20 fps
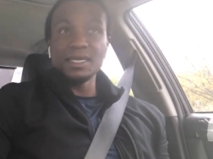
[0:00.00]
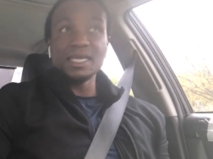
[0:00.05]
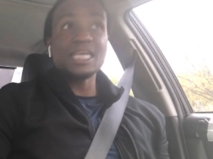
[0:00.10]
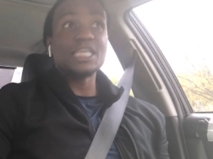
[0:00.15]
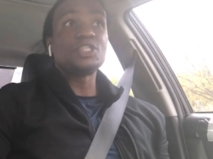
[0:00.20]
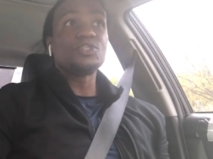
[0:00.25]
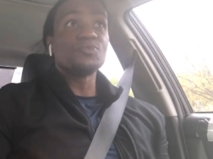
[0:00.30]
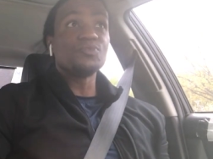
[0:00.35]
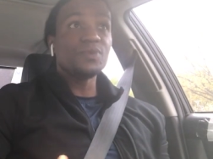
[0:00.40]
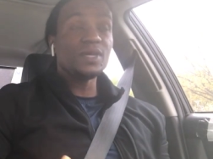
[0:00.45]

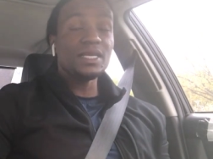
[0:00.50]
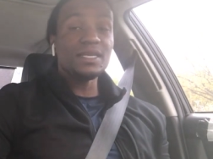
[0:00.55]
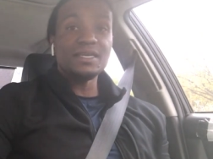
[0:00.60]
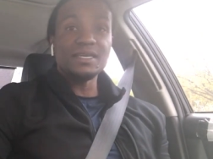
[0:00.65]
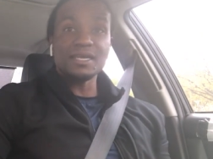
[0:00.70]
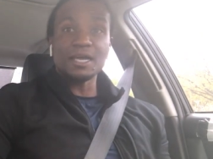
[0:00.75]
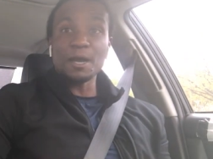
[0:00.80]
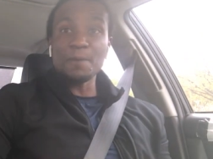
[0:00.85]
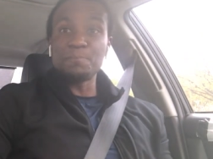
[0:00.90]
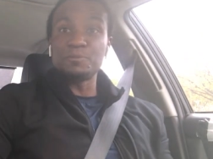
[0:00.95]
it's
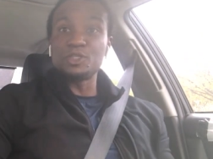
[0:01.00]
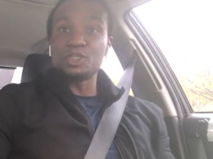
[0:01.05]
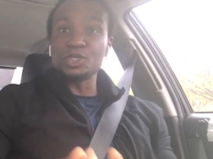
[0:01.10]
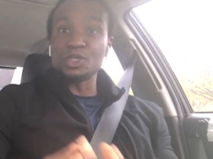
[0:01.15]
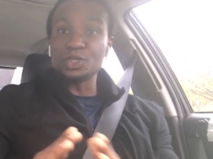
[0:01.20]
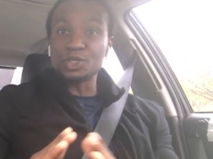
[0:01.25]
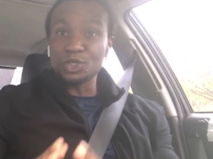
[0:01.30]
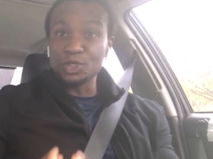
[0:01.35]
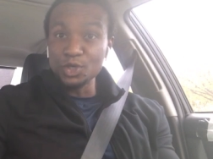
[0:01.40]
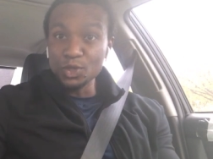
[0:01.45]
really up to
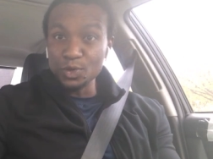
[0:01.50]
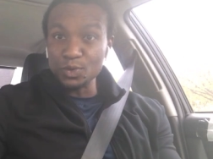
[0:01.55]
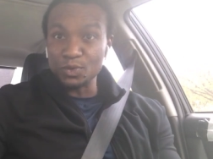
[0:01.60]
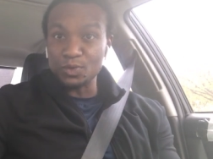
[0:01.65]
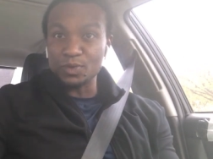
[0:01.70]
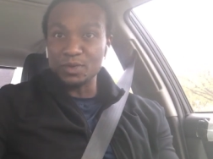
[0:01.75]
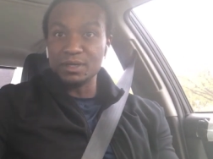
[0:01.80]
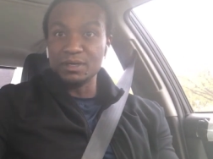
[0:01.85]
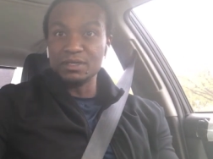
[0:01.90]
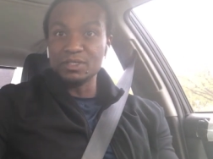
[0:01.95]

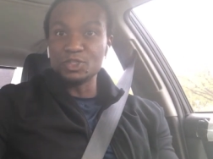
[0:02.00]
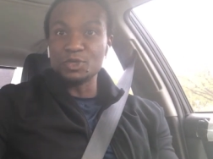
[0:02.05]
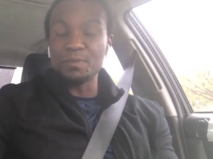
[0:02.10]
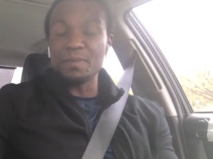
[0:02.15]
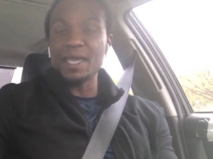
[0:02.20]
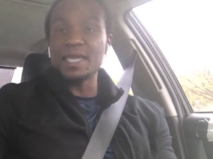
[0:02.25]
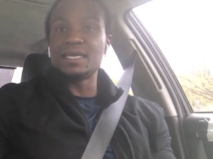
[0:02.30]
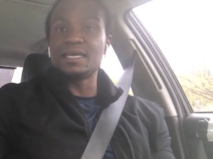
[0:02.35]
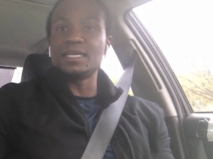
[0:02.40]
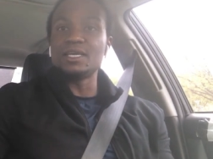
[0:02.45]
you to
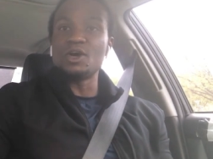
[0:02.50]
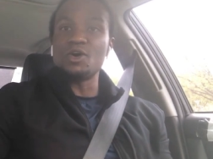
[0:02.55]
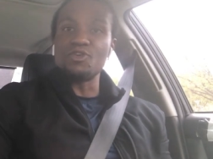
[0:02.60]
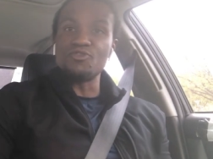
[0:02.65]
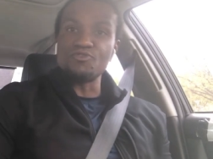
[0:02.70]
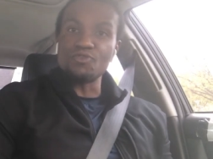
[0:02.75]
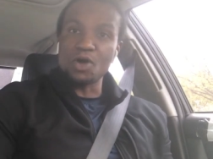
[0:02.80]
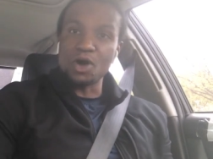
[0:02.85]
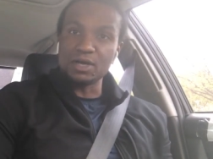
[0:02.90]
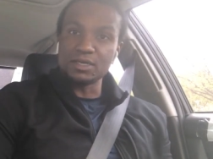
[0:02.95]
make it a
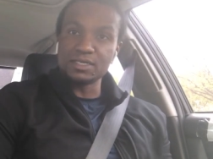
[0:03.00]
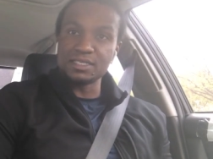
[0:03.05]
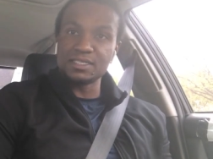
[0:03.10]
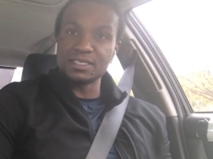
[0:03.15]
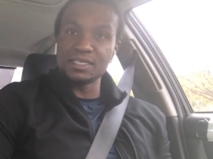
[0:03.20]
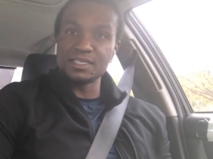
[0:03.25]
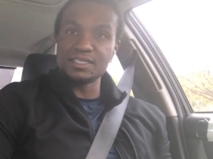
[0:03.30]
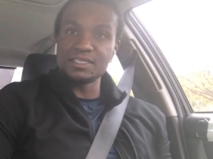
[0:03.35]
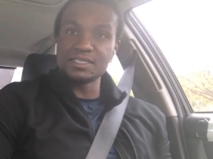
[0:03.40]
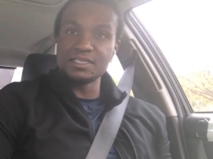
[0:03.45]
wrong
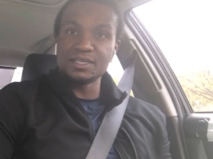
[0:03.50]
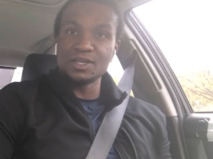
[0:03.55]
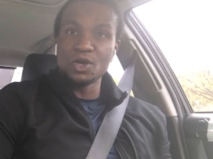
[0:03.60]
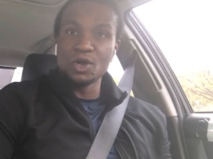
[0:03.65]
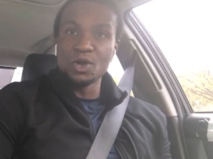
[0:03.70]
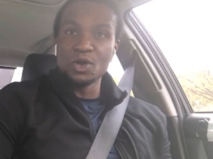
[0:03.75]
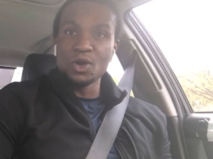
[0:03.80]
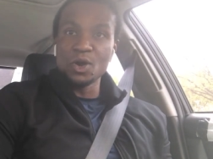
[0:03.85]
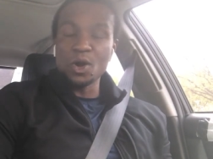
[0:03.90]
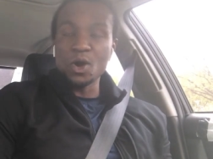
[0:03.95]
decision
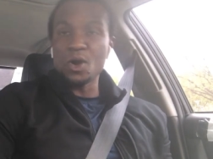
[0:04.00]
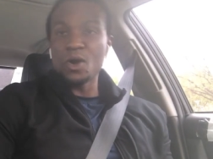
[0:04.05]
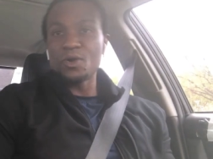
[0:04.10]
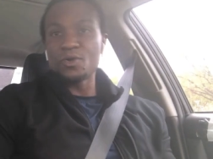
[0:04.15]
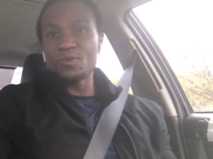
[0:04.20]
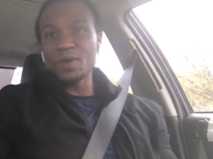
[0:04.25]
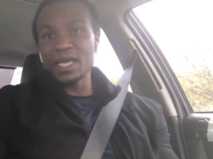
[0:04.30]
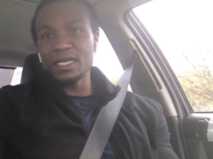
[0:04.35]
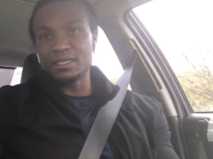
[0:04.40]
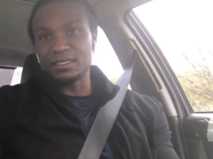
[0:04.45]

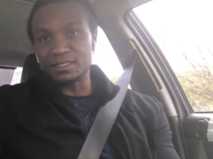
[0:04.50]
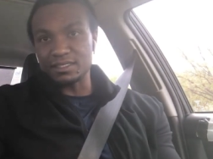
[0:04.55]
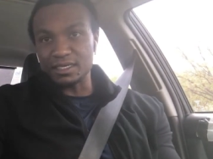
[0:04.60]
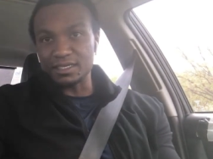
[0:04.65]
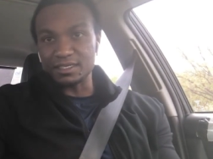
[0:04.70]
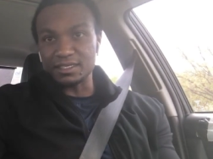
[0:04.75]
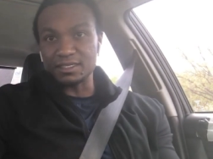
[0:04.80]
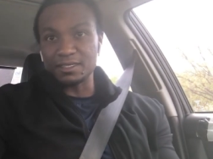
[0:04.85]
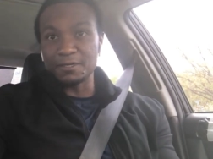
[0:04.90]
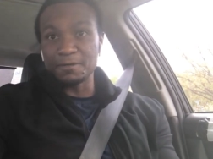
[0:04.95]
or a right
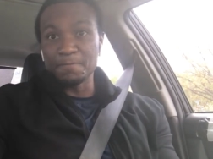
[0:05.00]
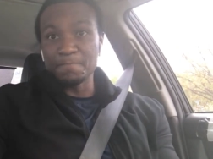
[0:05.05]
decision.